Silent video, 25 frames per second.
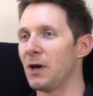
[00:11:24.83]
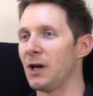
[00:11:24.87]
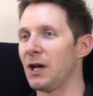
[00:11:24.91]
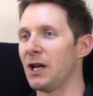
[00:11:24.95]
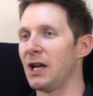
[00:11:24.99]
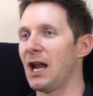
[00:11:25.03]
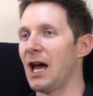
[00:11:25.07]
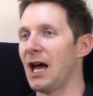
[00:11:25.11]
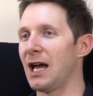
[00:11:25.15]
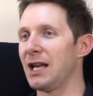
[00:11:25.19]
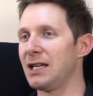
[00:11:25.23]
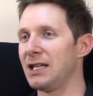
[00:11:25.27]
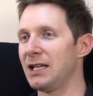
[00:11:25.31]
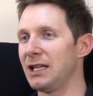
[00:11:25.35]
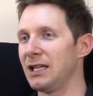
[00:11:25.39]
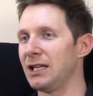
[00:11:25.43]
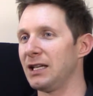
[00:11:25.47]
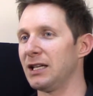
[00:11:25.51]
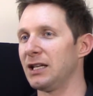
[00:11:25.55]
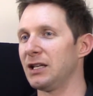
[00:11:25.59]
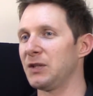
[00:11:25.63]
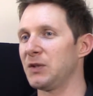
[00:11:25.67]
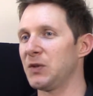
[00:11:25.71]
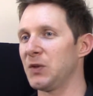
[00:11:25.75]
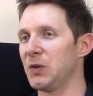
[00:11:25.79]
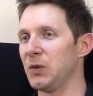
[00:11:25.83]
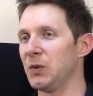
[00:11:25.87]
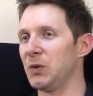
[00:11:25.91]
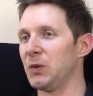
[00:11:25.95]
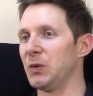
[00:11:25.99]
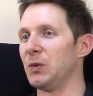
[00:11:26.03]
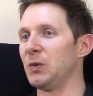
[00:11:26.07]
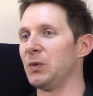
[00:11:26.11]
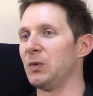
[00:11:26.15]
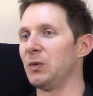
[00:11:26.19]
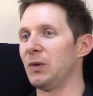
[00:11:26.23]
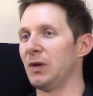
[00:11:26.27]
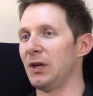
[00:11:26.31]
an idea
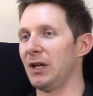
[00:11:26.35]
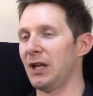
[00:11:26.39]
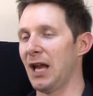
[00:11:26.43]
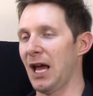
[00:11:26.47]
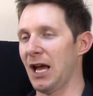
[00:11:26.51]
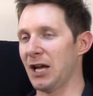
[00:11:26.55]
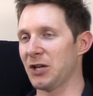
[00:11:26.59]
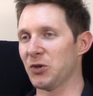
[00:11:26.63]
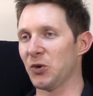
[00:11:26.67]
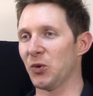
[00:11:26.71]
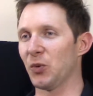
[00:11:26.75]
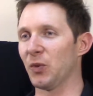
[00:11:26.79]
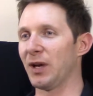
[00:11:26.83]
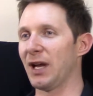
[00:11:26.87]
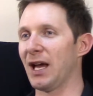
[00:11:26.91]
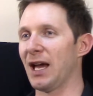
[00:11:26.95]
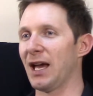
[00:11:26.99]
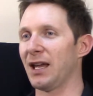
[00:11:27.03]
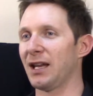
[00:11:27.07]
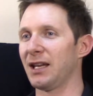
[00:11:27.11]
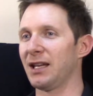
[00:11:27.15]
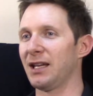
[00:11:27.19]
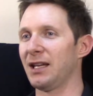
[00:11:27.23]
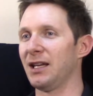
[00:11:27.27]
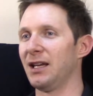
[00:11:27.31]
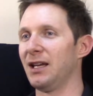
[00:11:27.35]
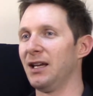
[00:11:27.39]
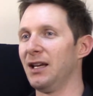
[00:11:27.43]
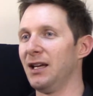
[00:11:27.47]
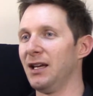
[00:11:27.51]
to an actual reality